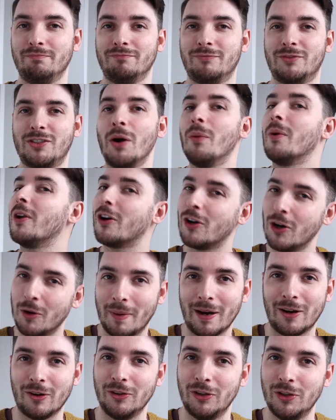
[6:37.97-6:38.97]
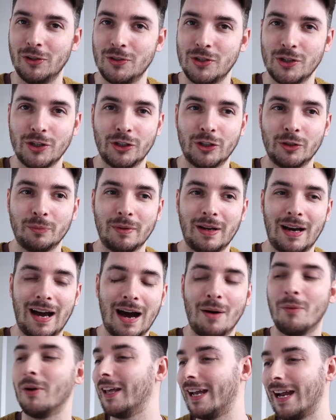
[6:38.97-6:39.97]
don't want to cut back on YouTube,
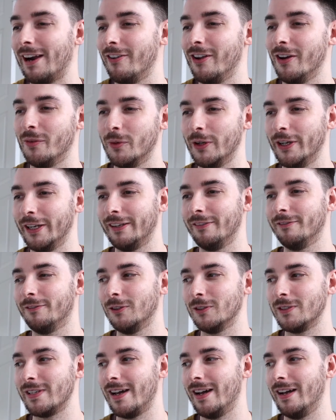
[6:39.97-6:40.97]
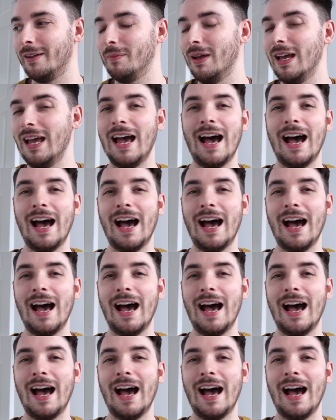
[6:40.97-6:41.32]
I want to carry on working full time,